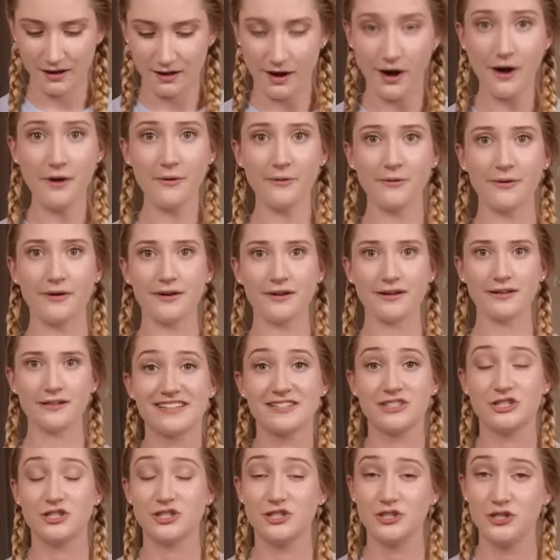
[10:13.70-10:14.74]
Oh,
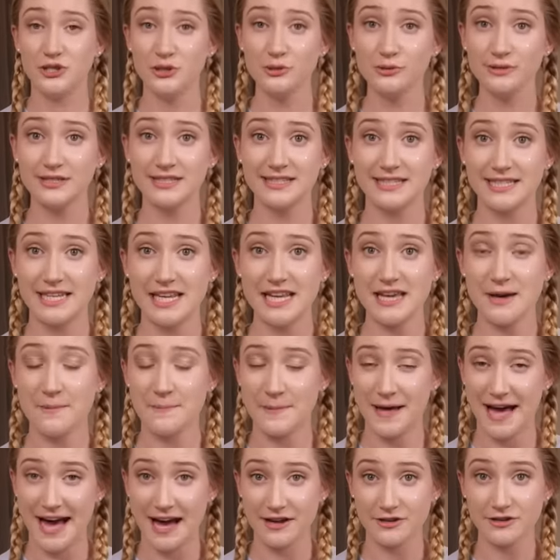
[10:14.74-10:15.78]
do you see a
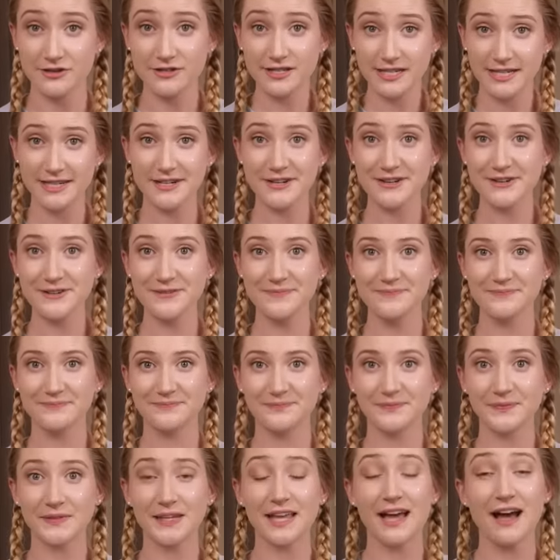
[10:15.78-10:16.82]
pattern
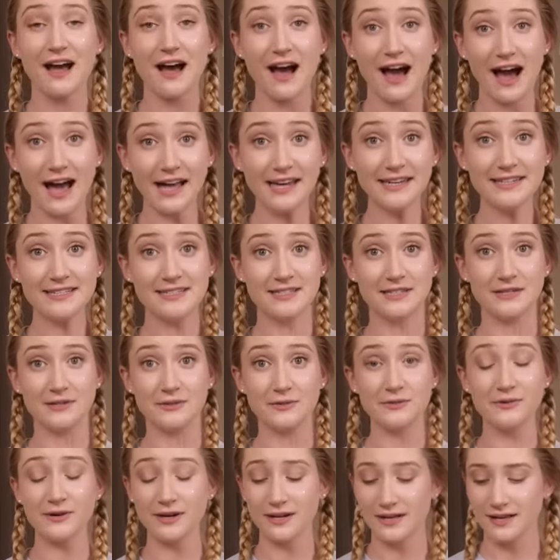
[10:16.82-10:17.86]
here? I
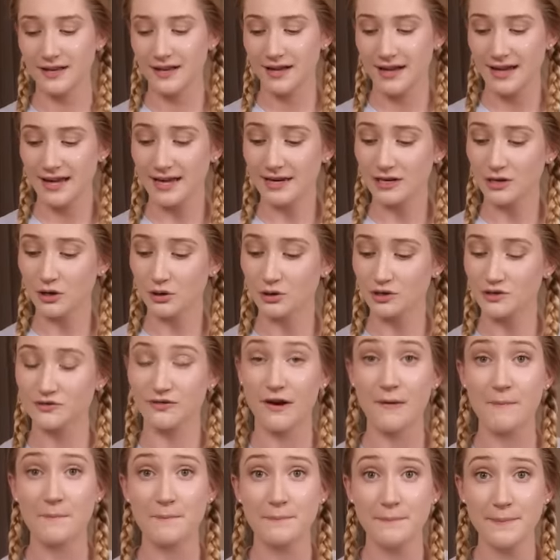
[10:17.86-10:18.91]
do. It goes
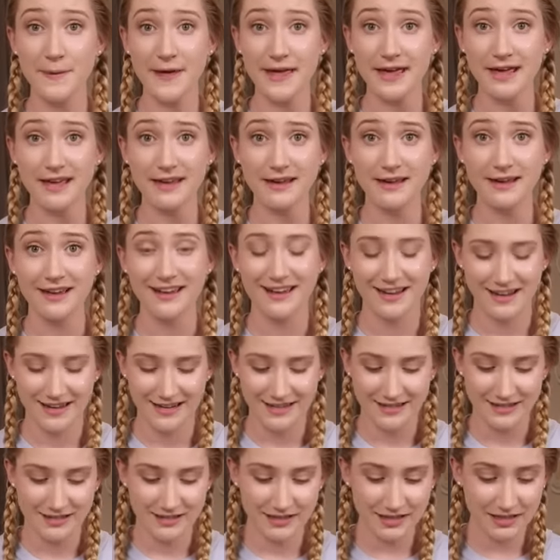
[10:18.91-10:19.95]
from big
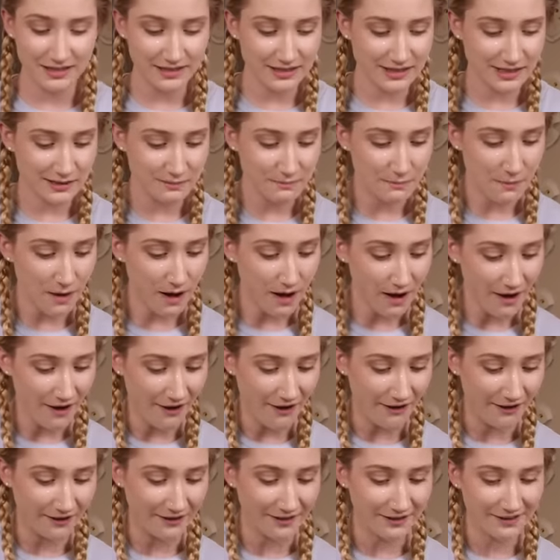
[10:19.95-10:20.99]
to
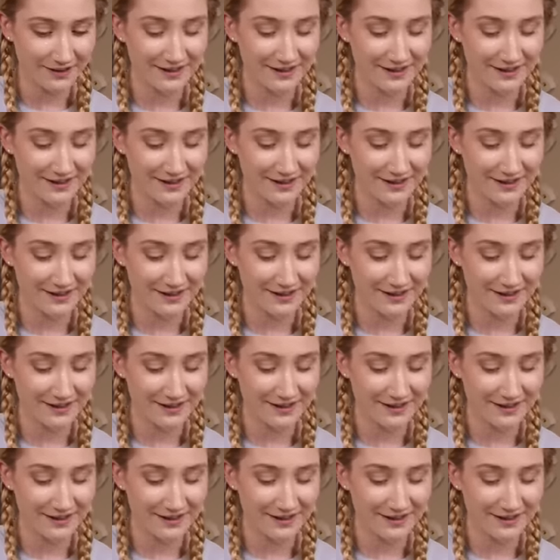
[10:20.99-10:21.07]
small.